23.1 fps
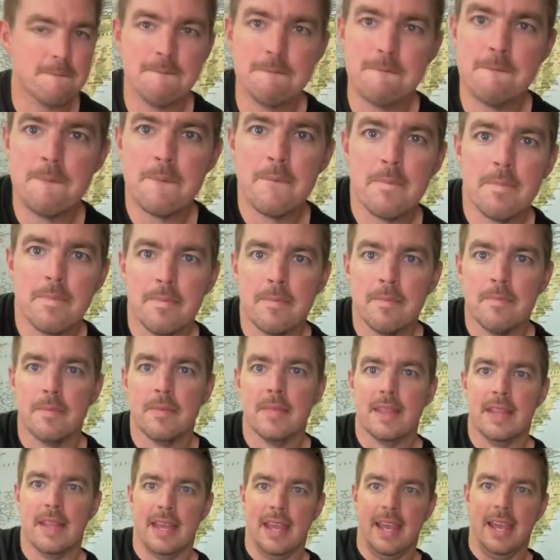
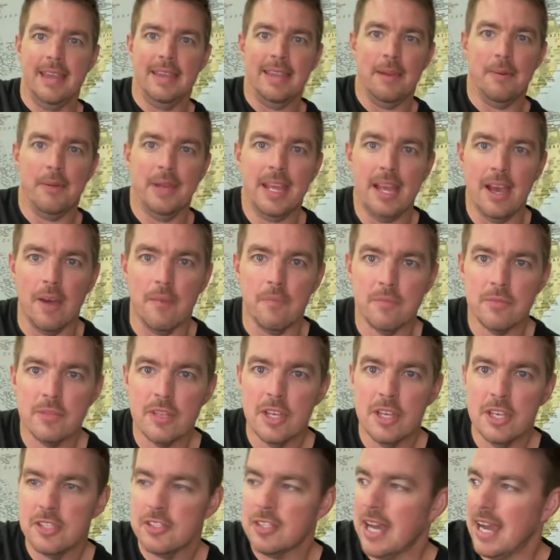And there we go.
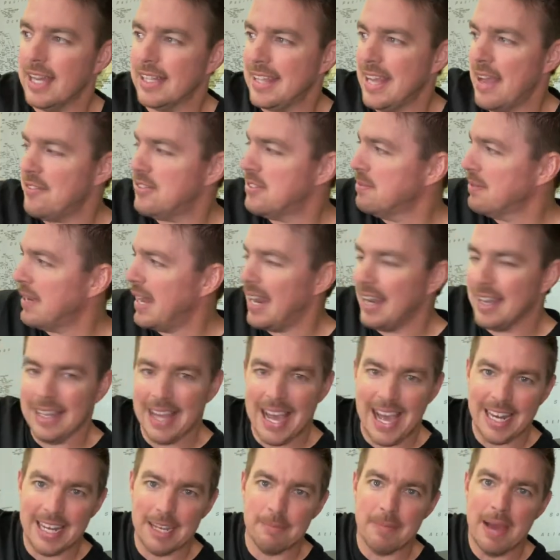So I like to have some kind of
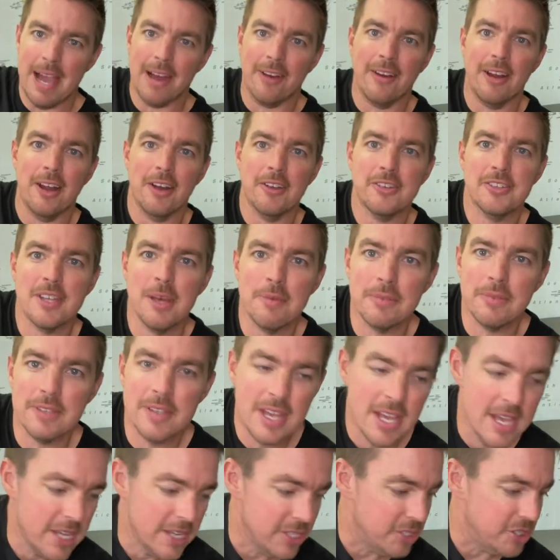light in the background or
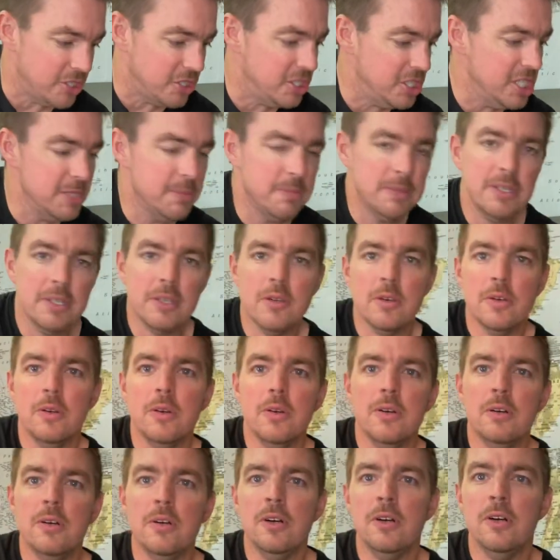something. She's been
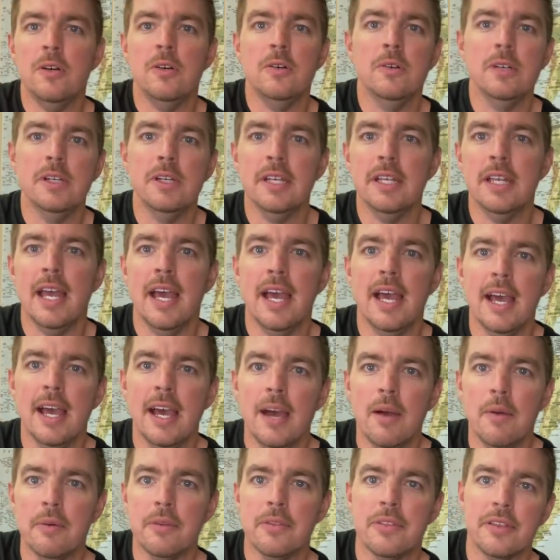going
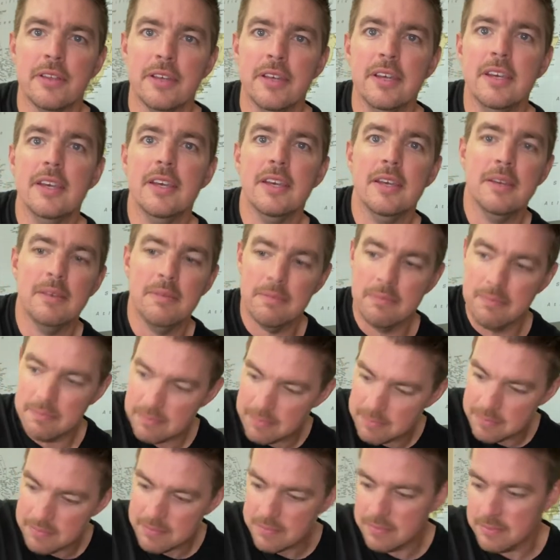out with me.
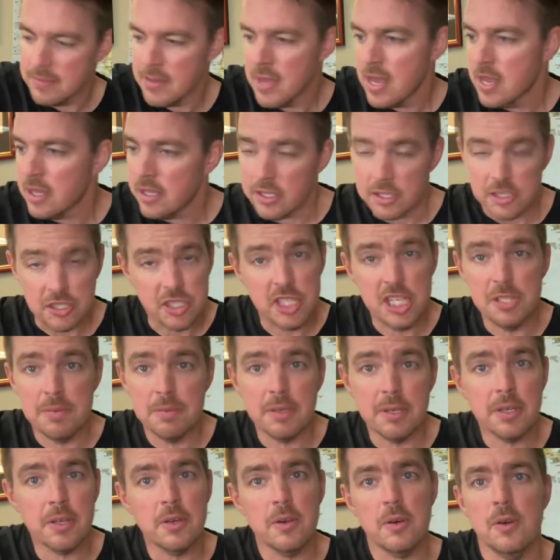She's
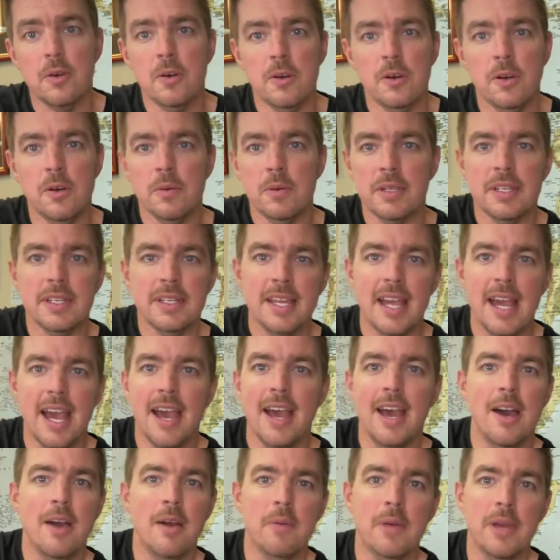been going
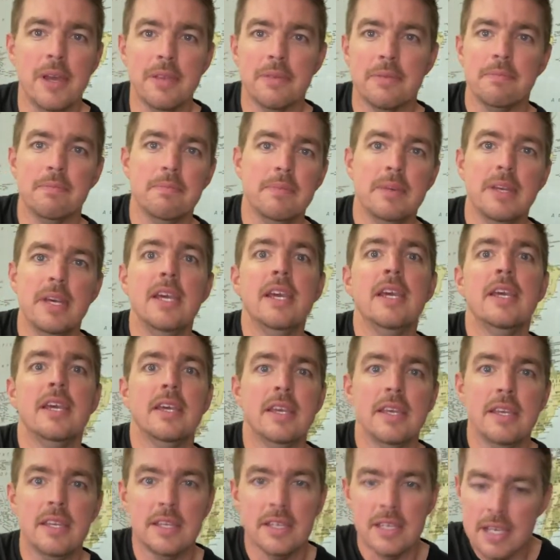out with
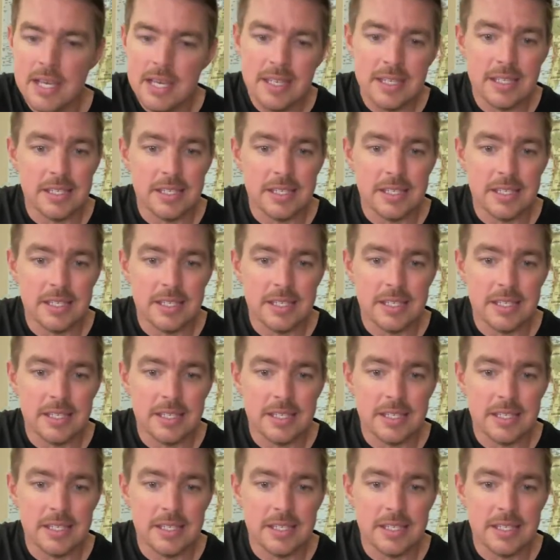me.